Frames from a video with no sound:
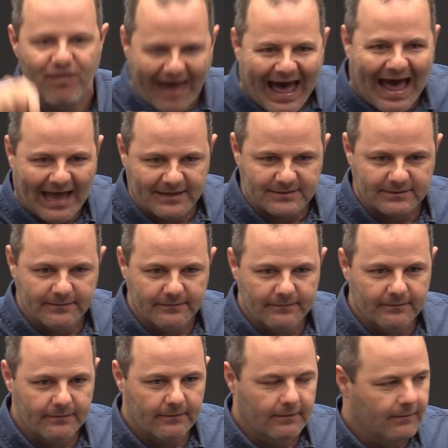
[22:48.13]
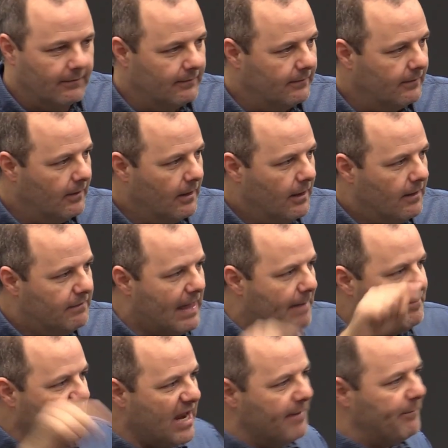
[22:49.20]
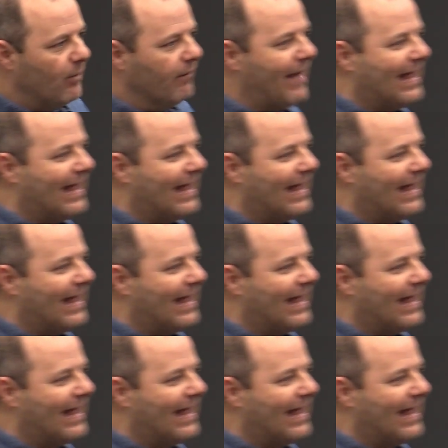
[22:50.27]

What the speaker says: that. That people